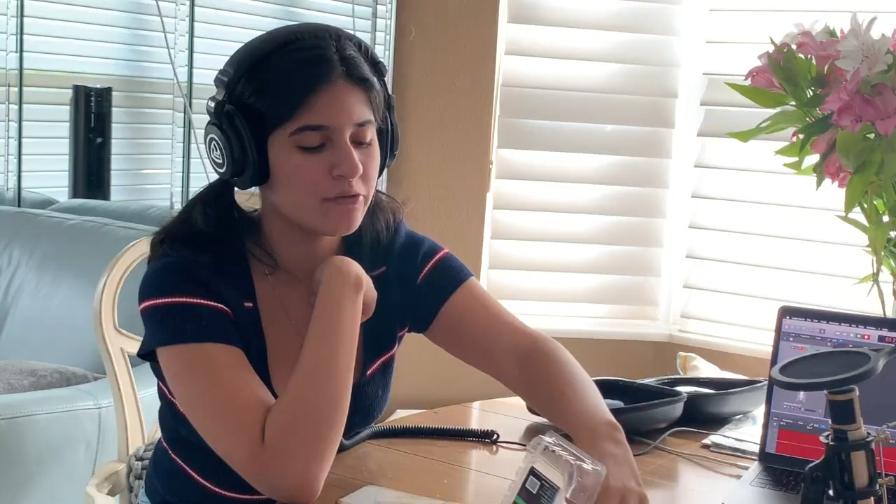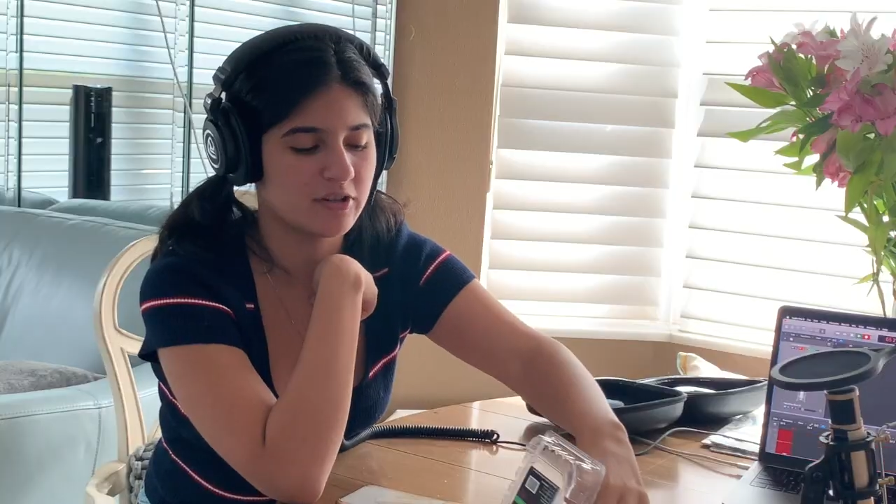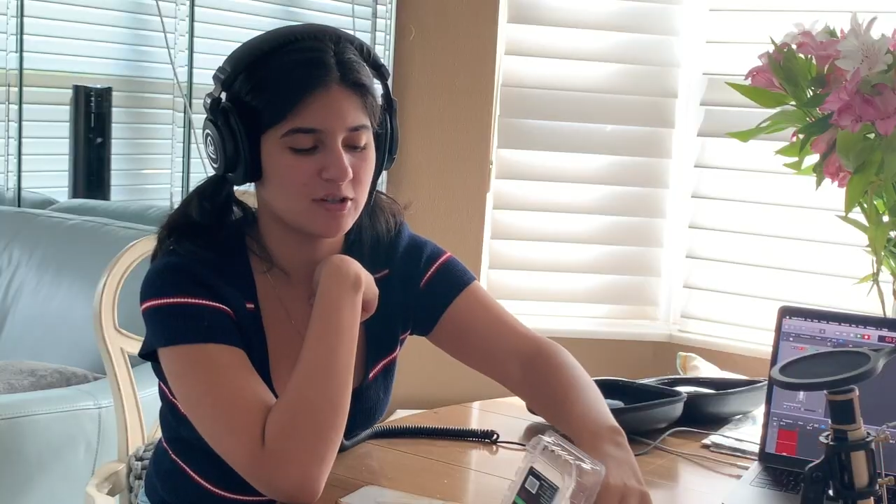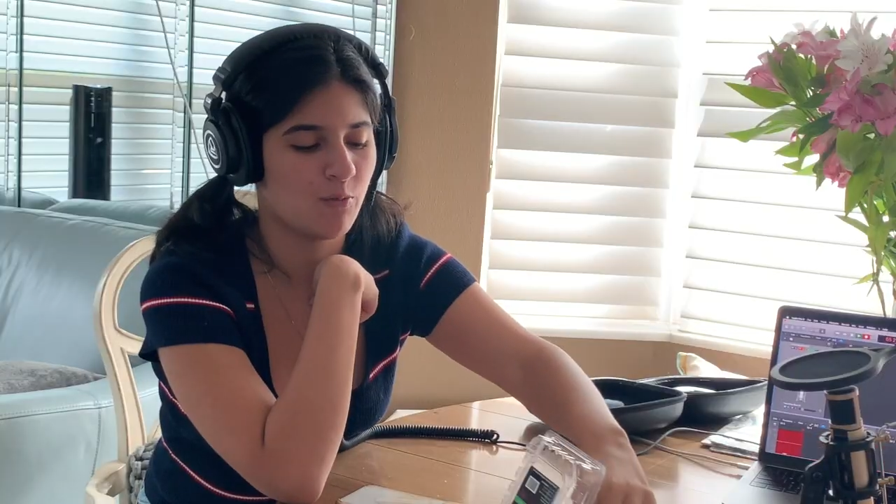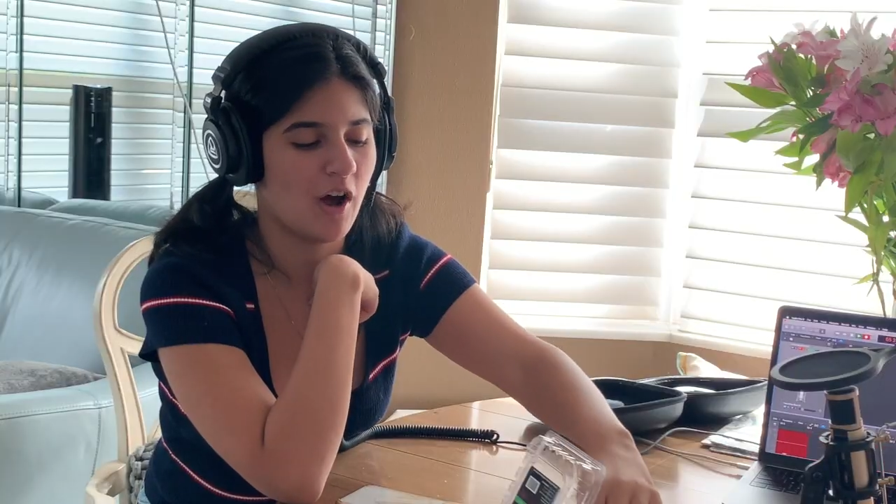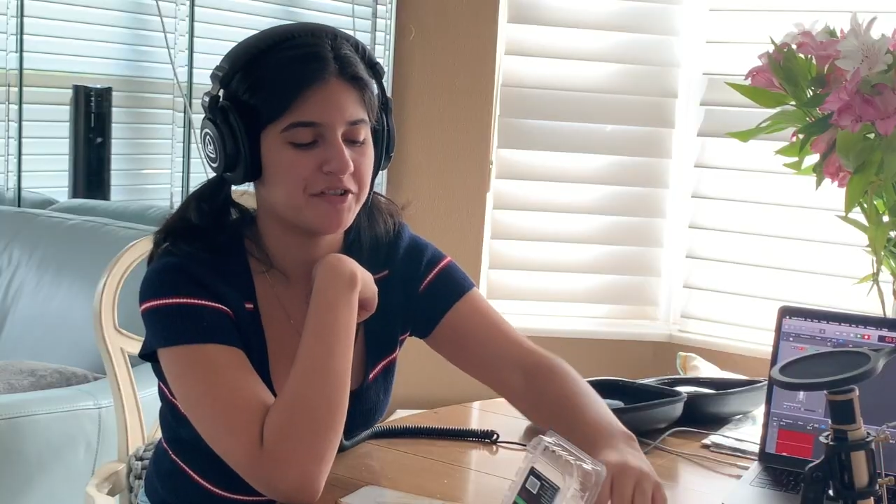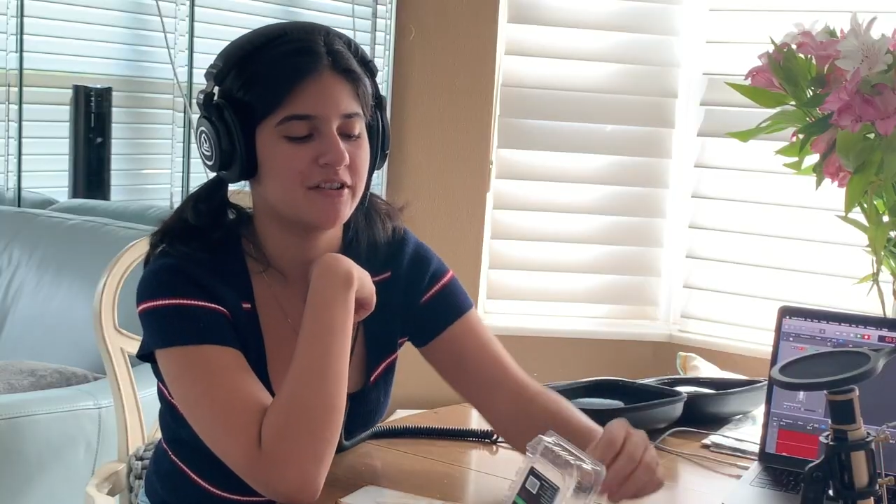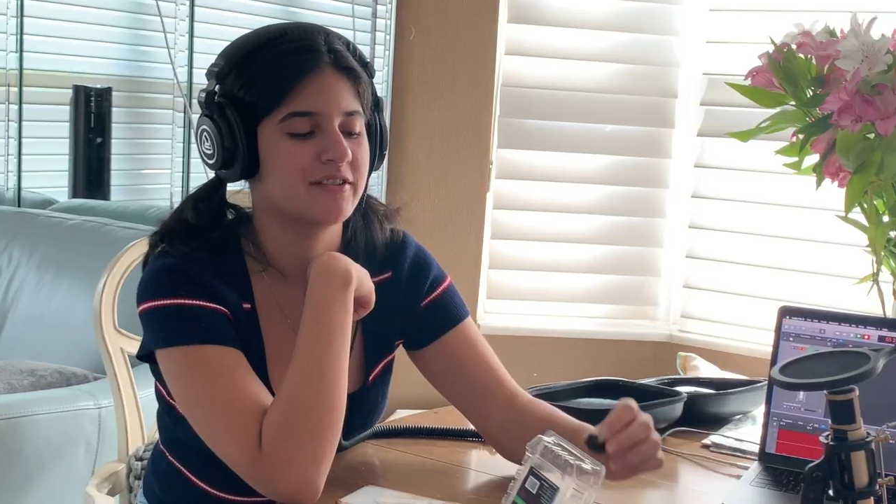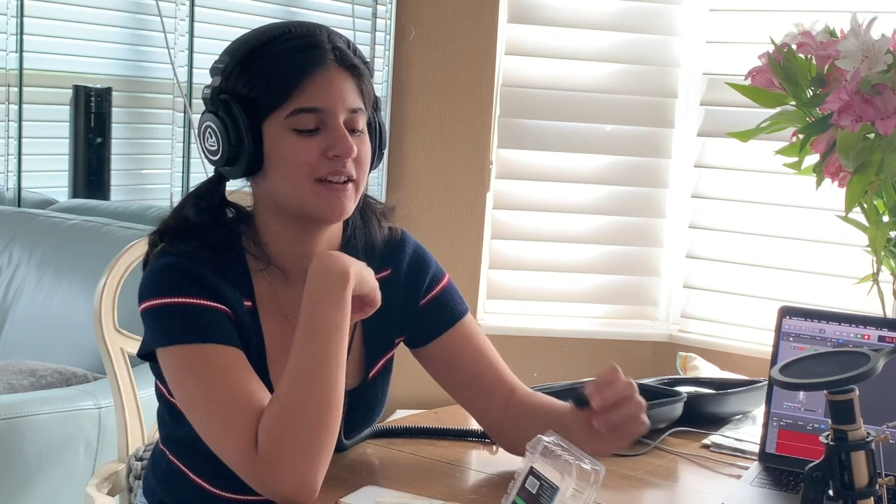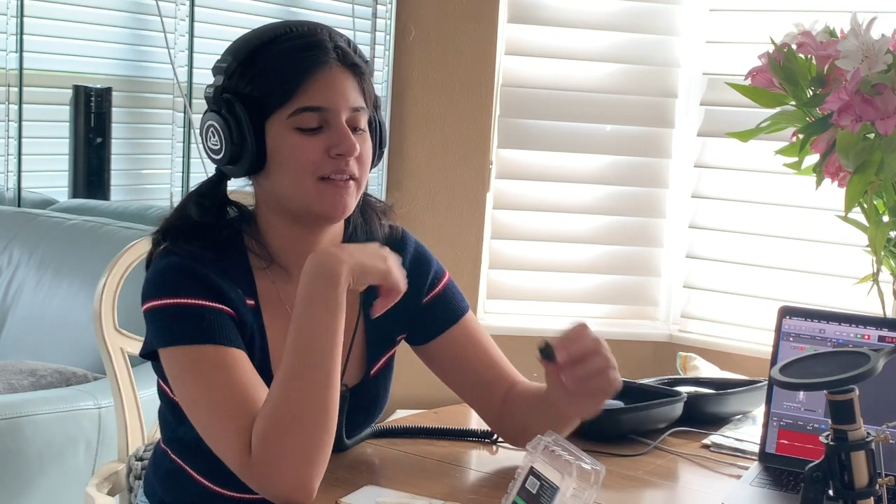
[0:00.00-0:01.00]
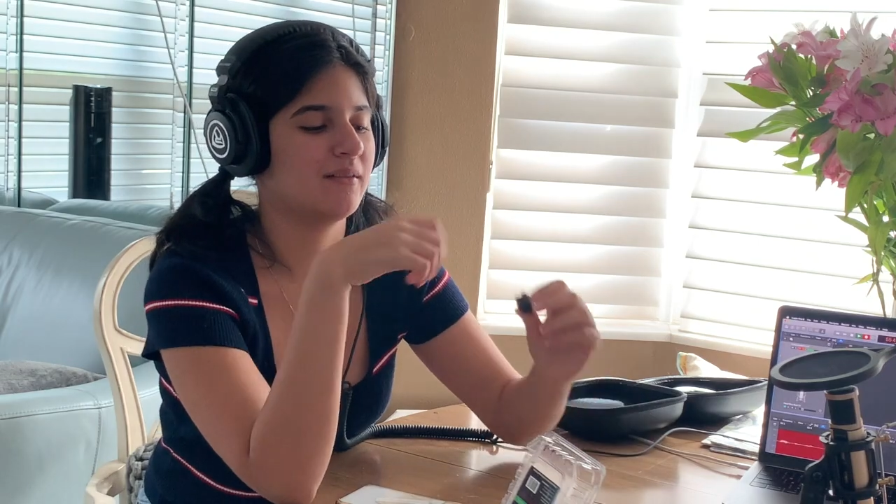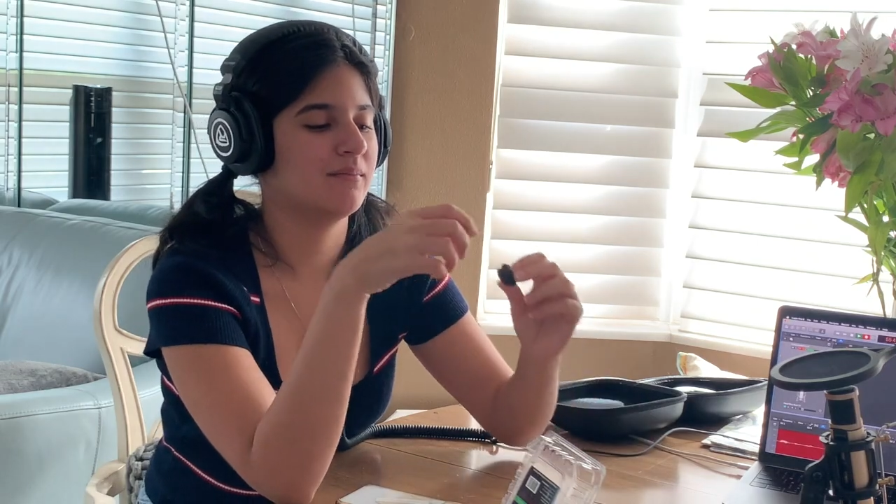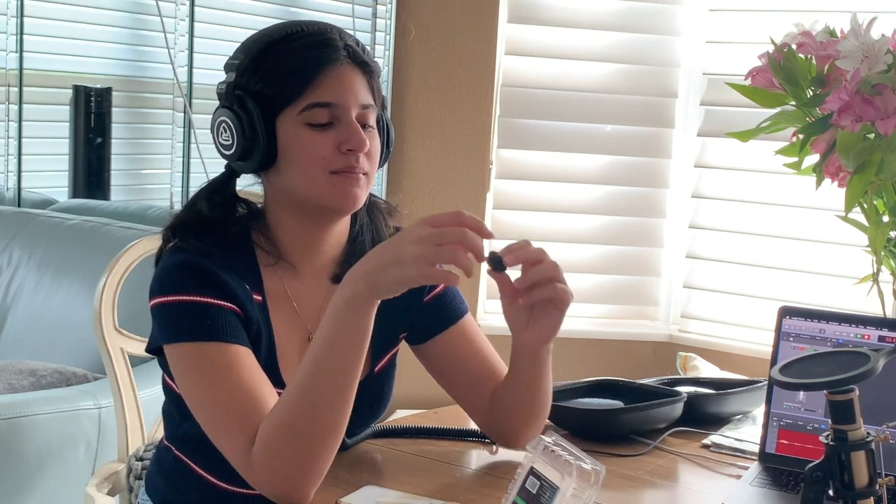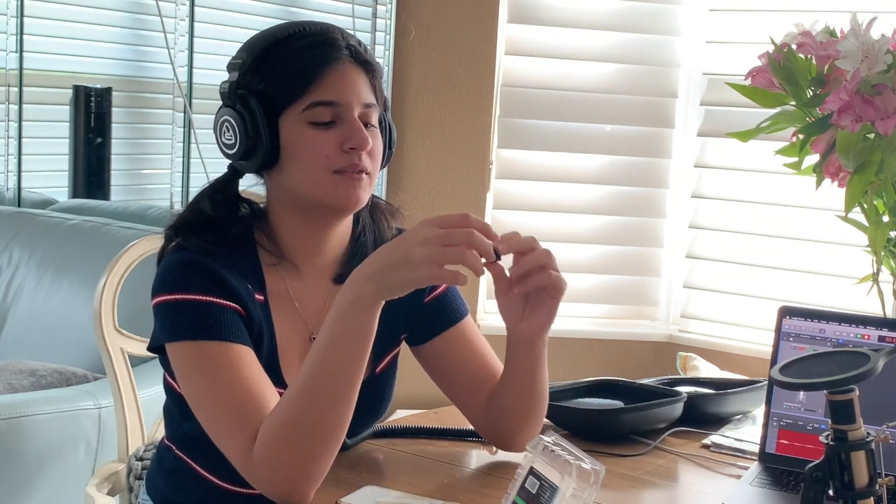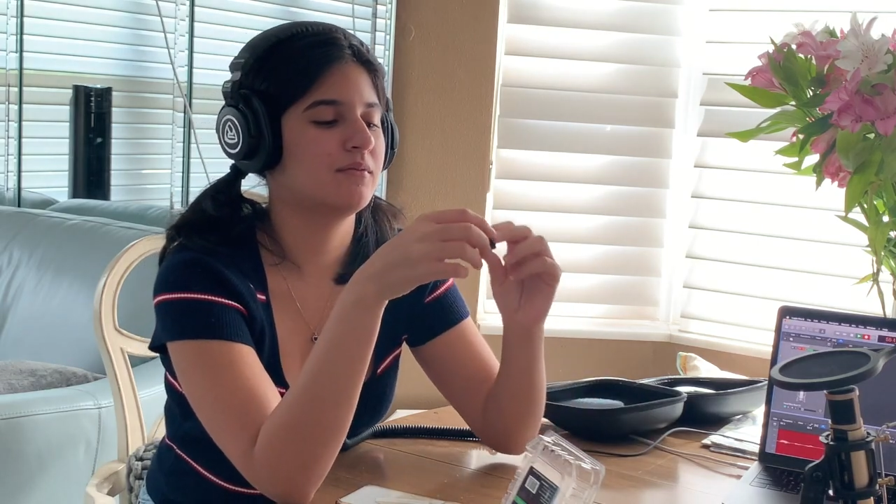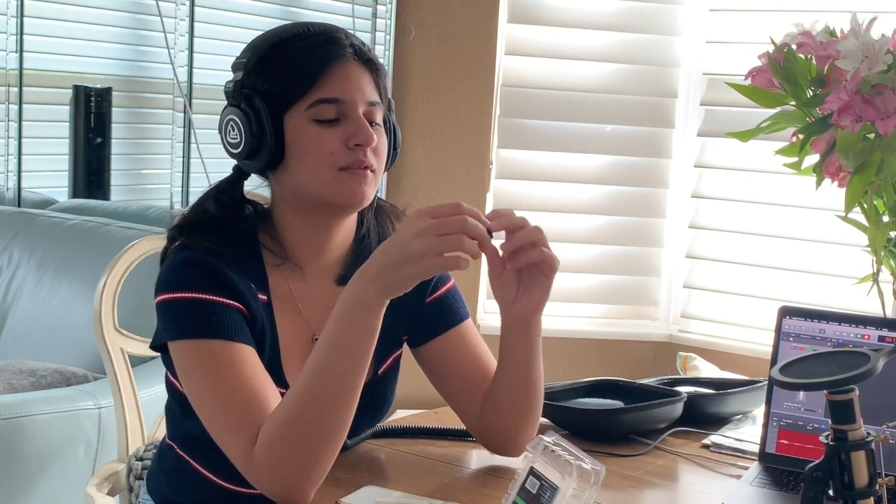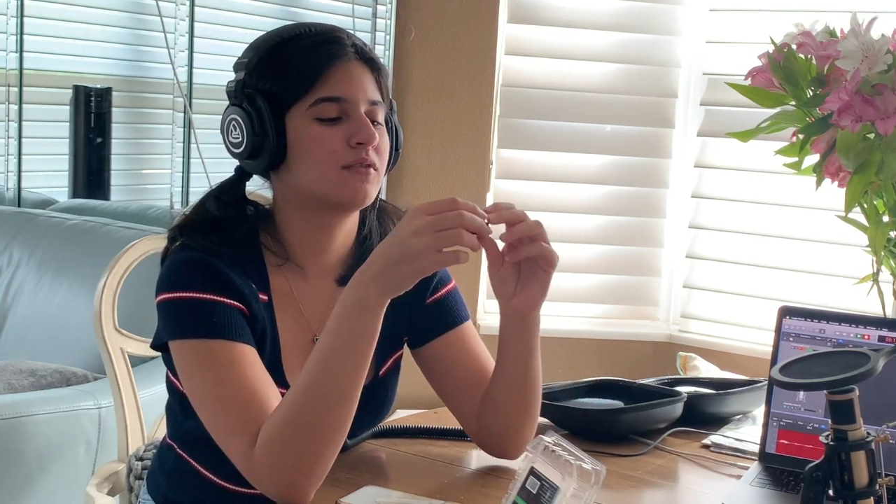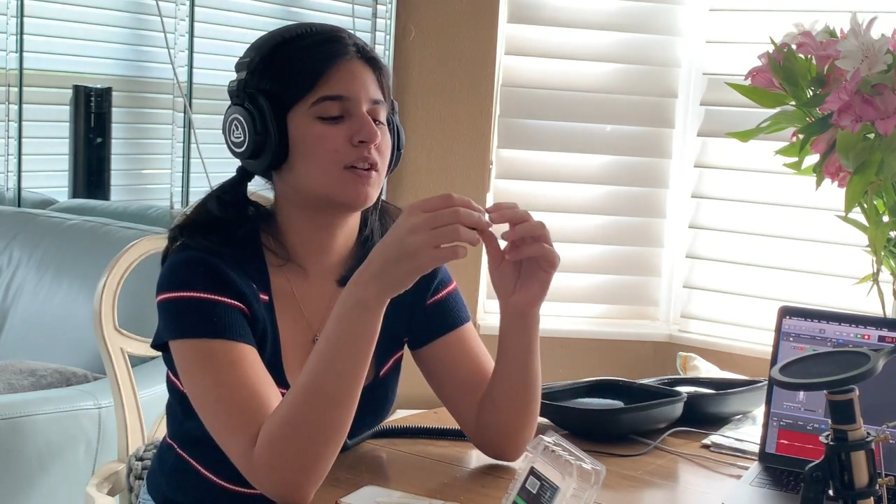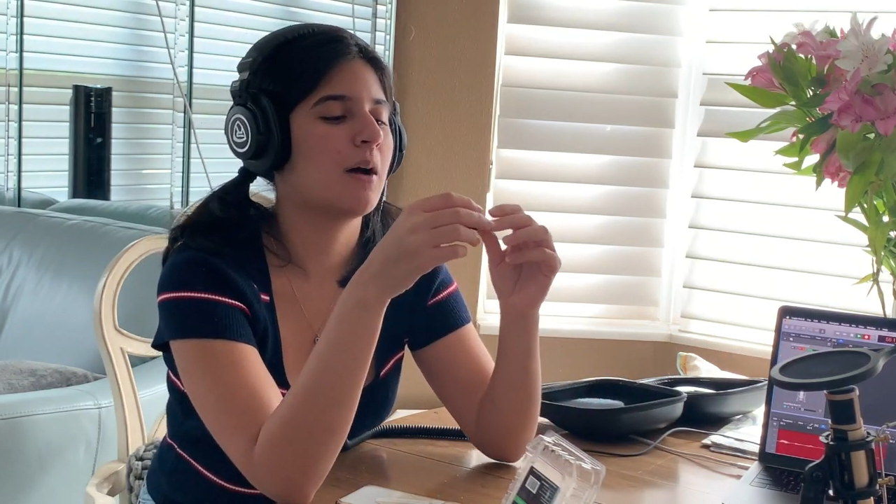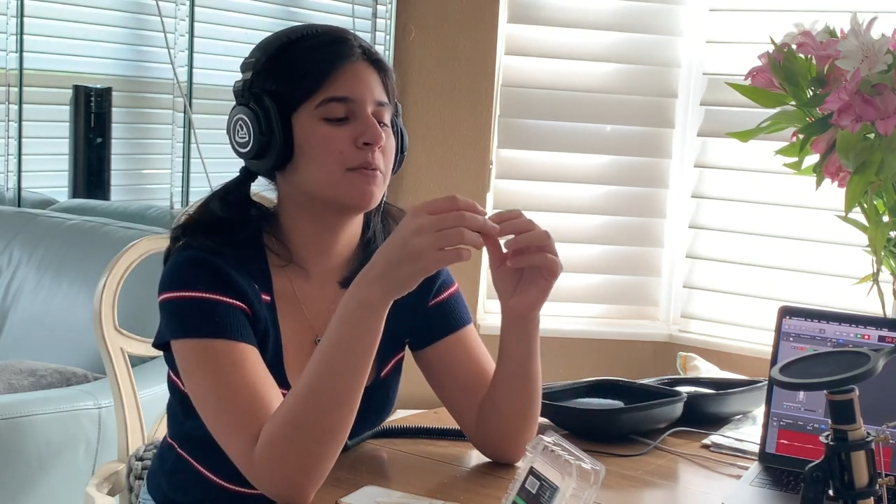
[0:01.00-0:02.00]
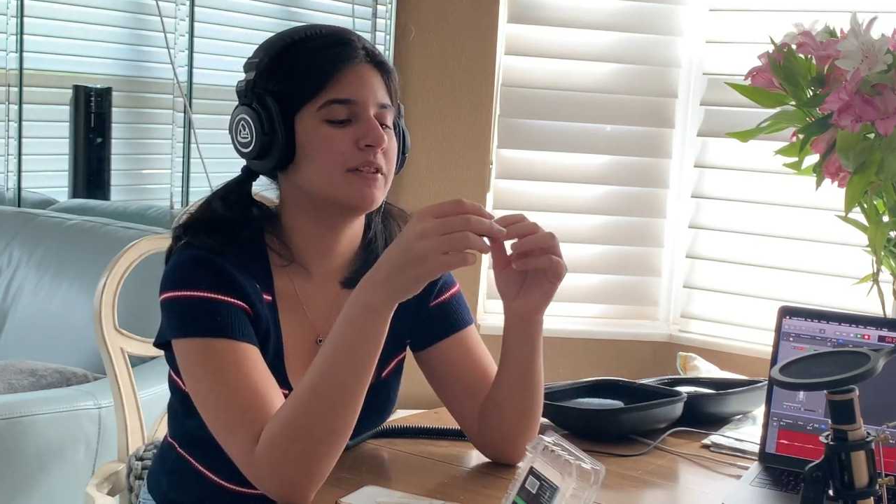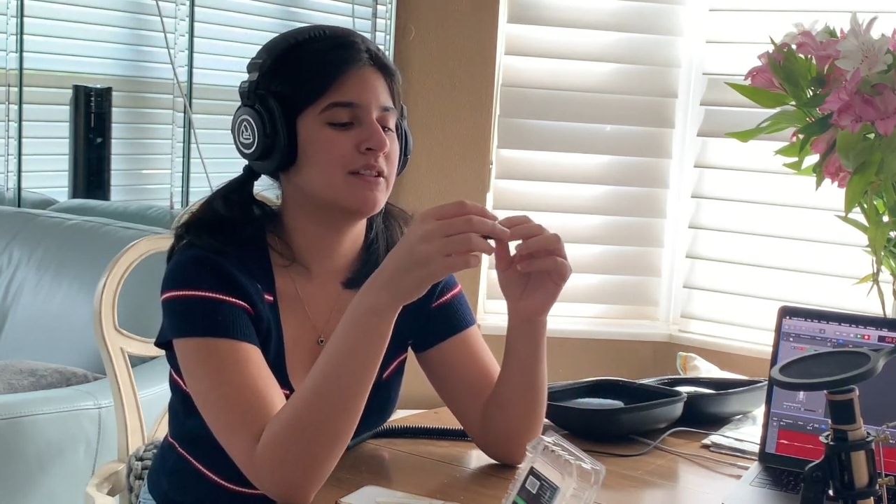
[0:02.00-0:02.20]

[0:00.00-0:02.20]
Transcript: just watched this a couple days